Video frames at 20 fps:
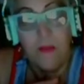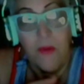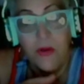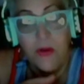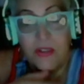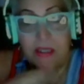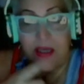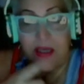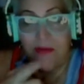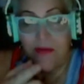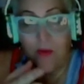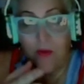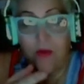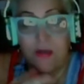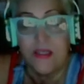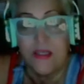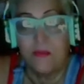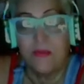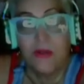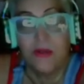mostly, of
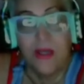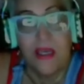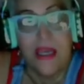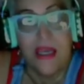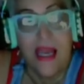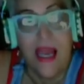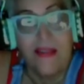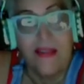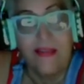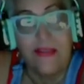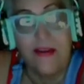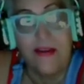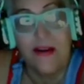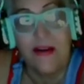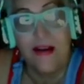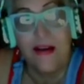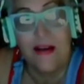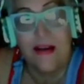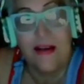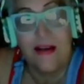course, I'm looking at
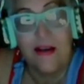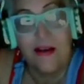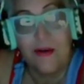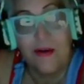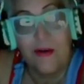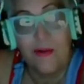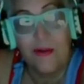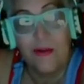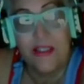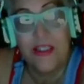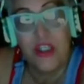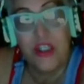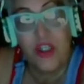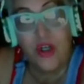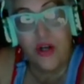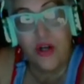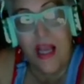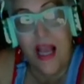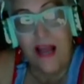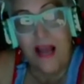the, what's
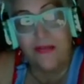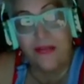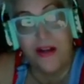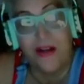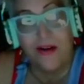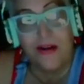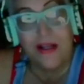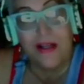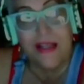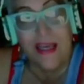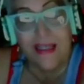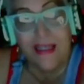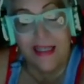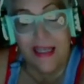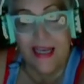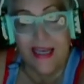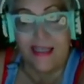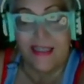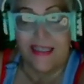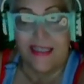churning out there in the
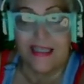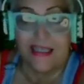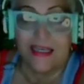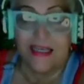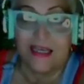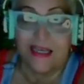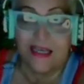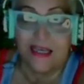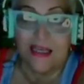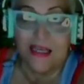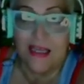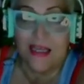Atlantic.